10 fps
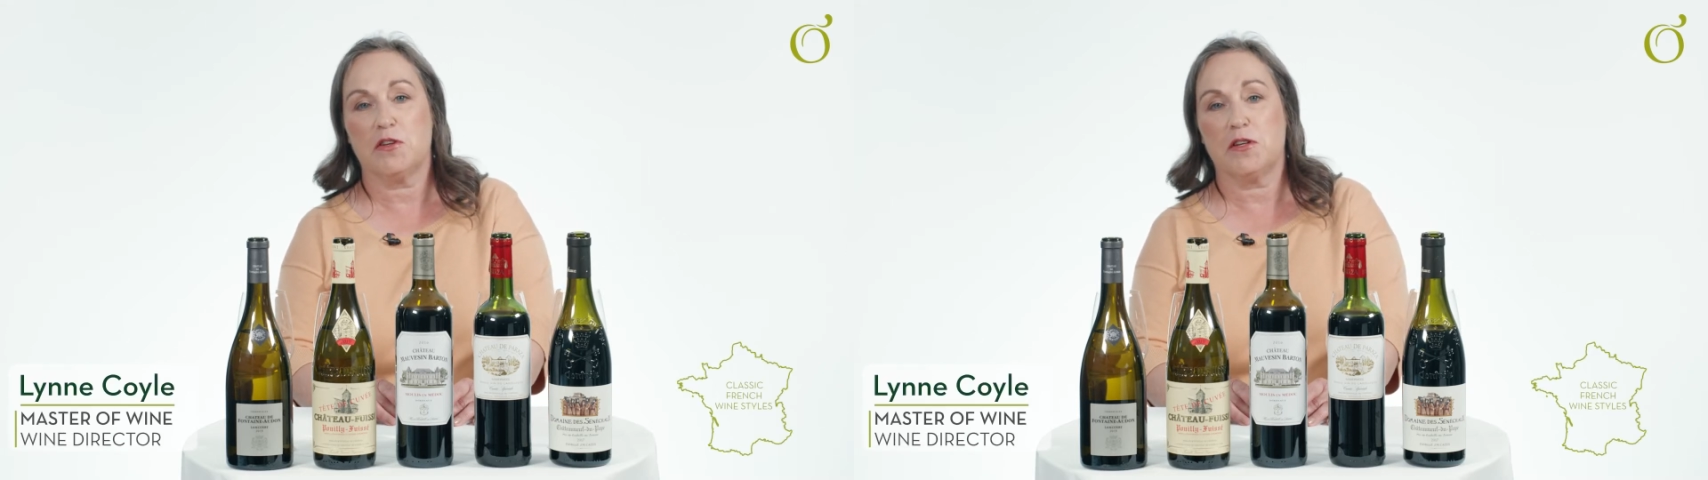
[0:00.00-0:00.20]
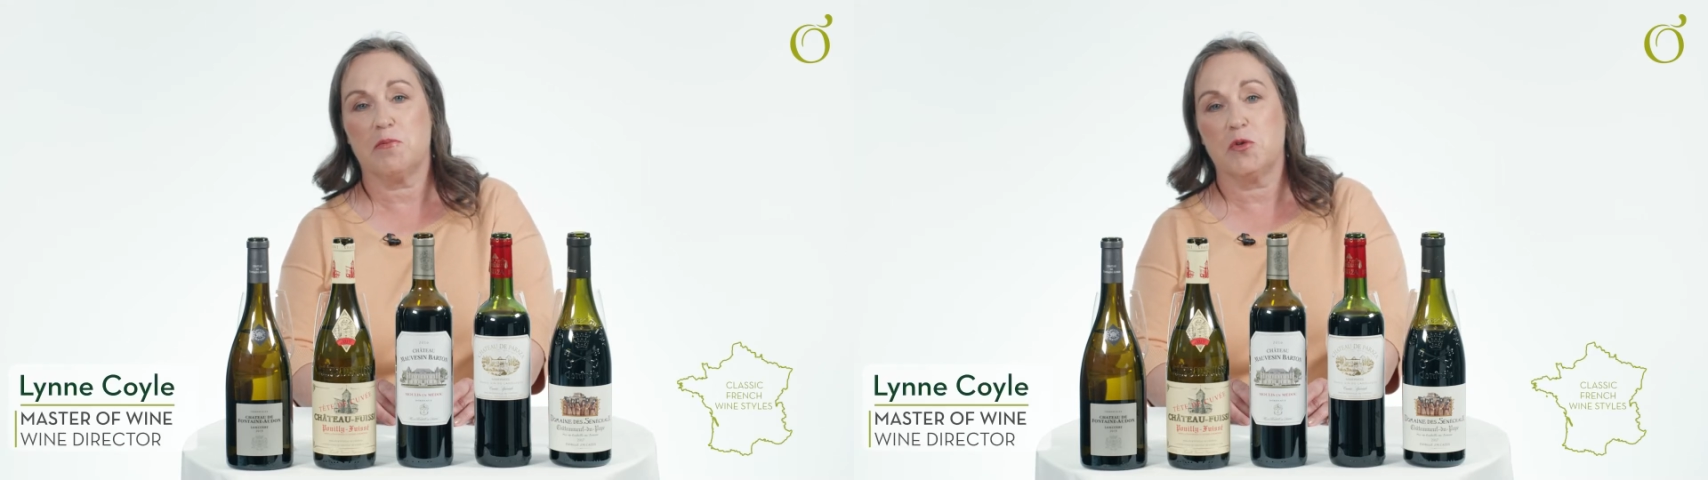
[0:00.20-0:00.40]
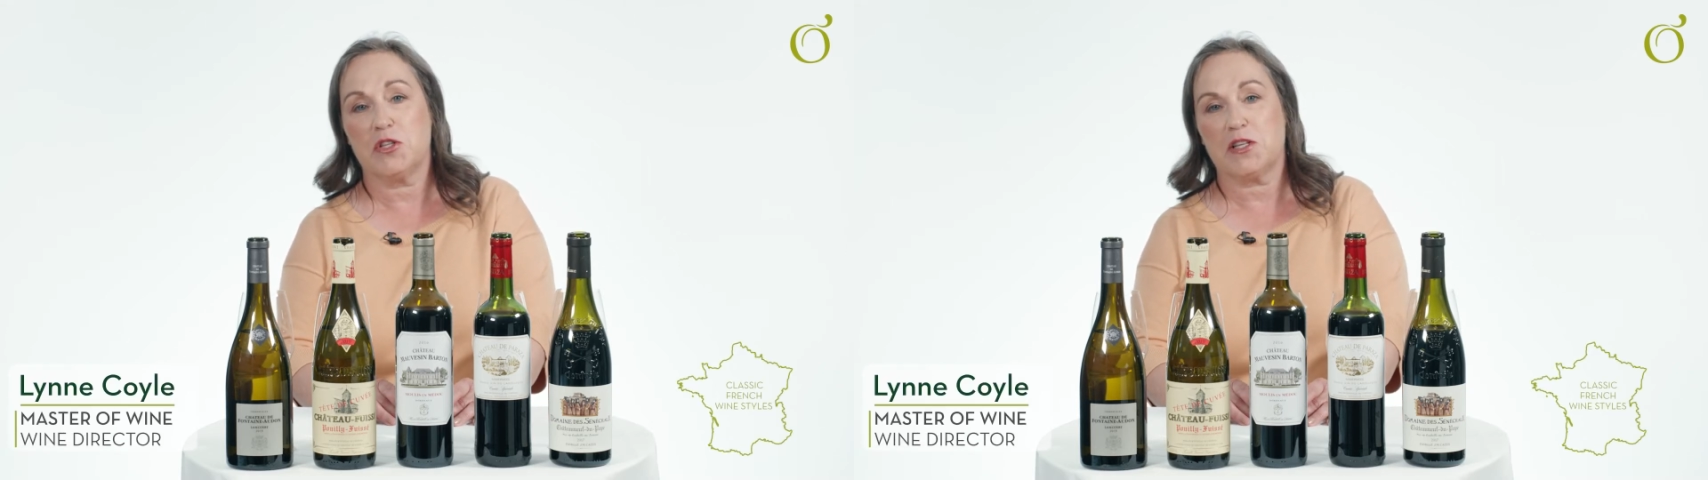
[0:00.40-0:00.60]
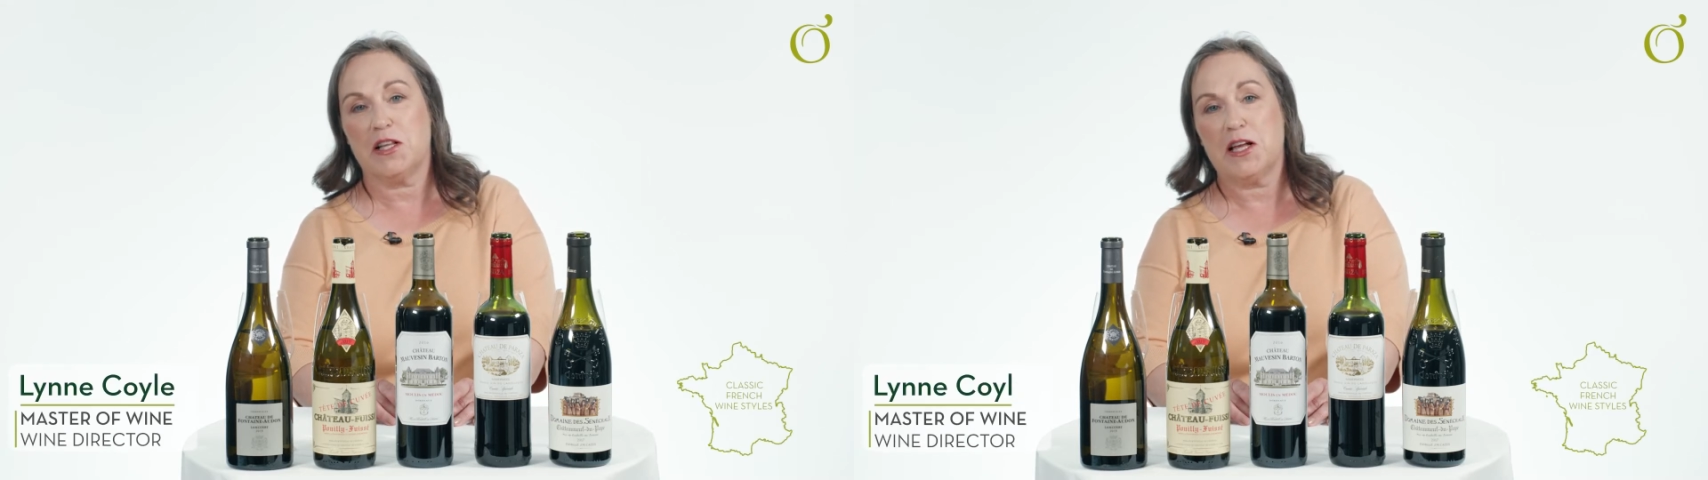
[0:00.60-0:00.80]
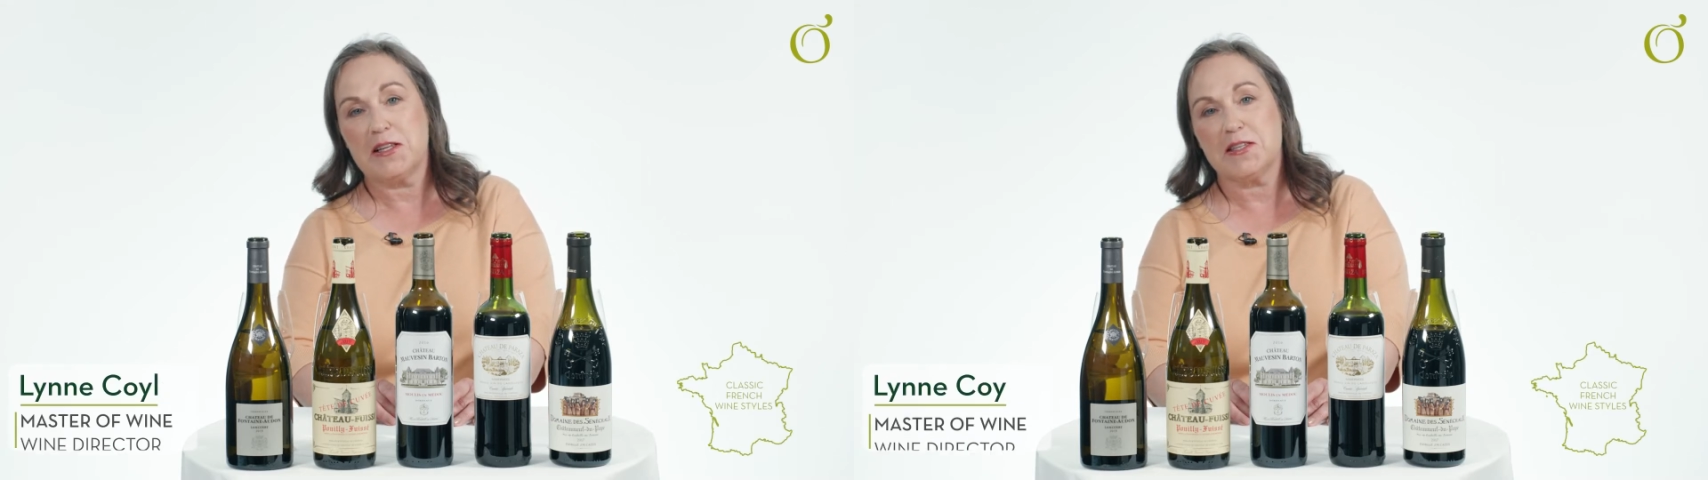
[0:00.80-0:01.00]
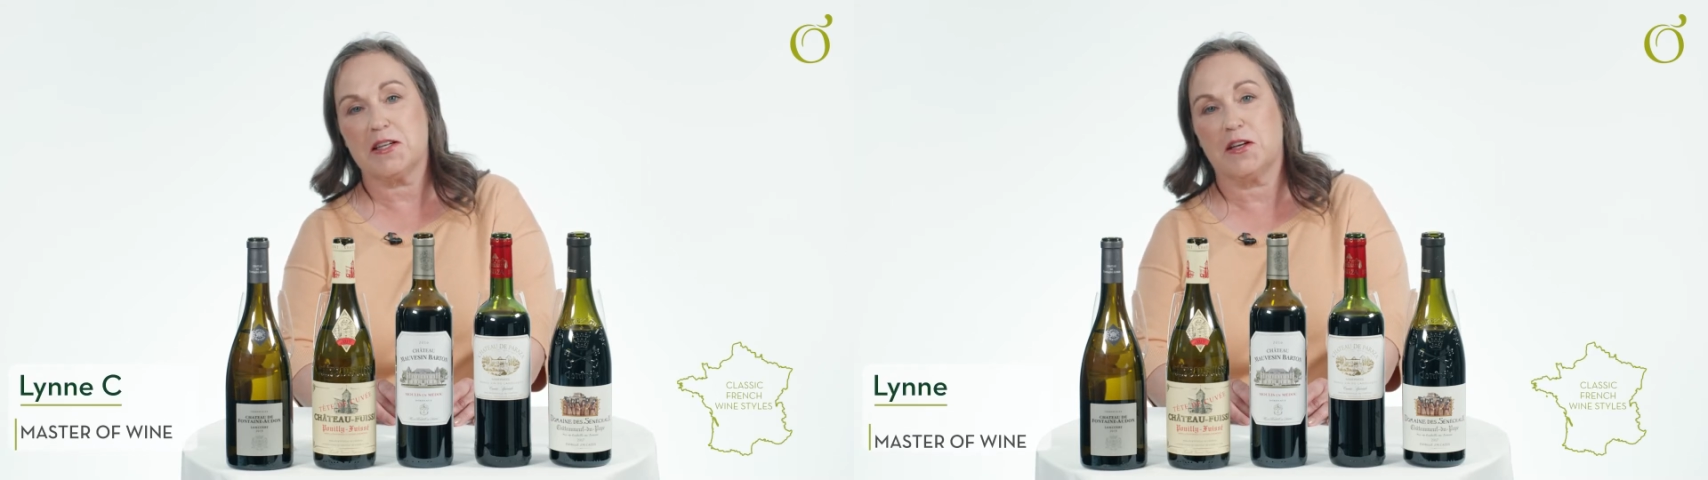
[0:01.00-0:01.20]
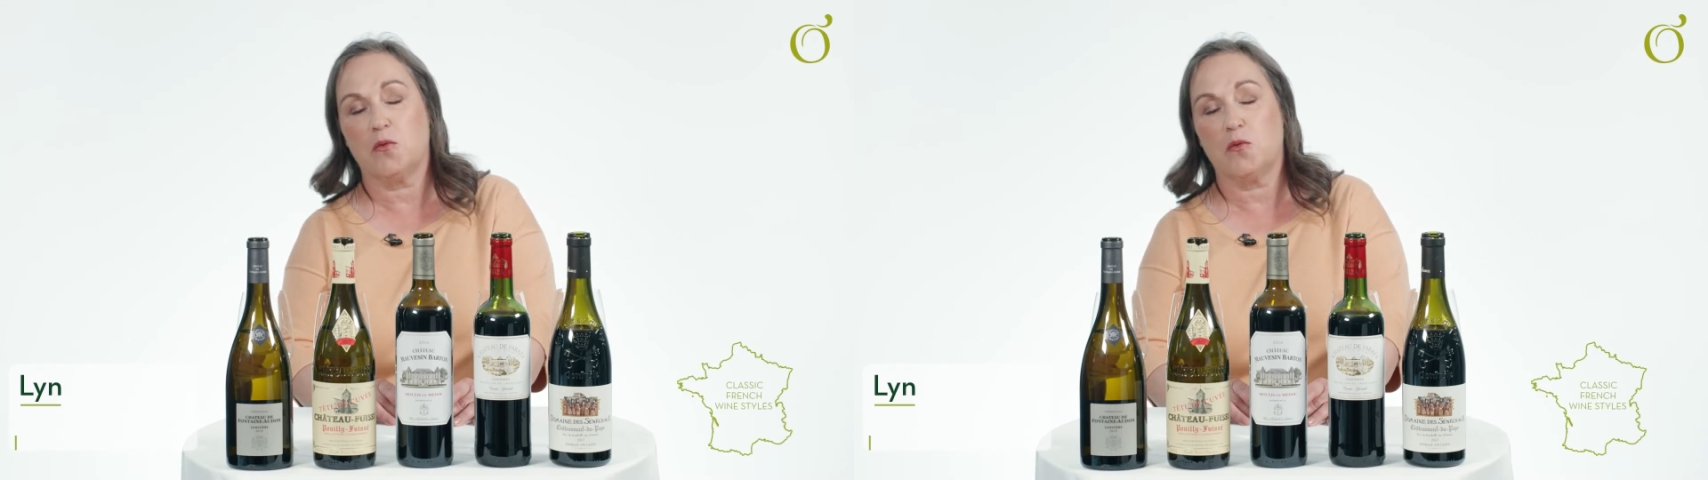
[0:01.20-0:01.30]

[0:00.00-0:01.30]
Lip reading: the most classic